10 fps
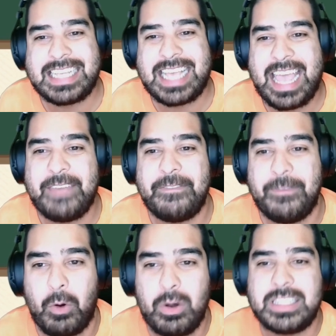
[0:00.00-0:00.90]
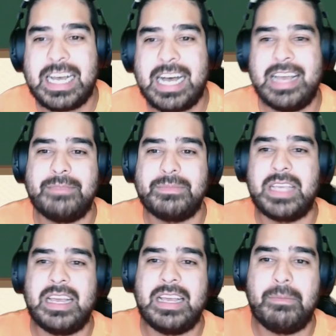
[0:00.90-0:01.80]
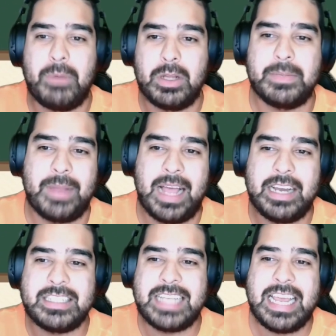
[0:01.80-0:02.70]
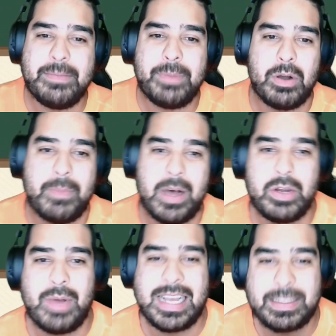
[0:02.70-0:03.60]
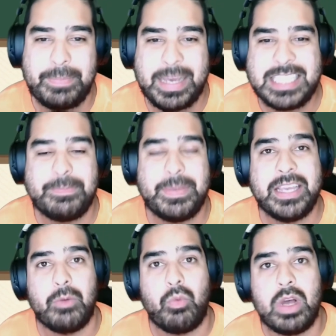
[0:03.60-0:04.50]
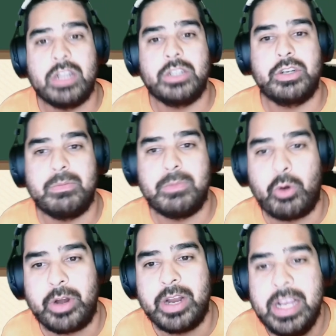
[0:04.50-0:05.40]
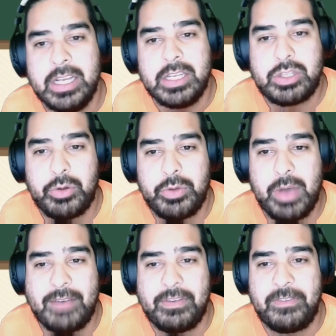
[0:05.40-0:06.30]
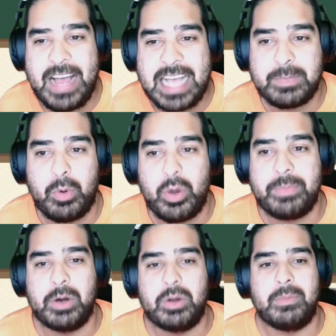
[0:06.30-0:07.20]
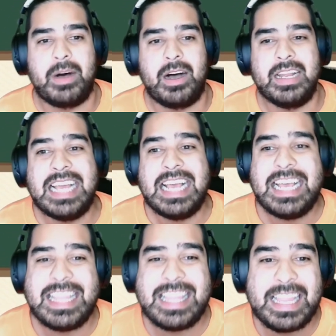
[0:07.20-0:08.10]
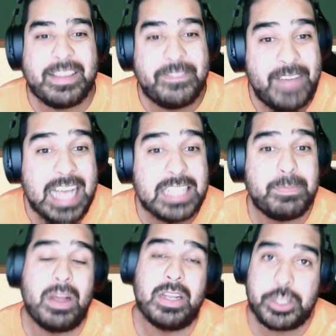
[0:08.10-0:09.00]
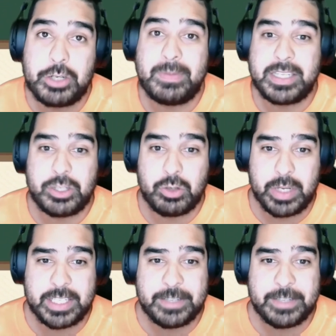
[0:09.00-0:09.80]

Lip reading: a 4x multiplier to any Pokemon who has a base speed of 100 or more. So you have a Fast Boy Pokemon, then the Fastball is your best choice.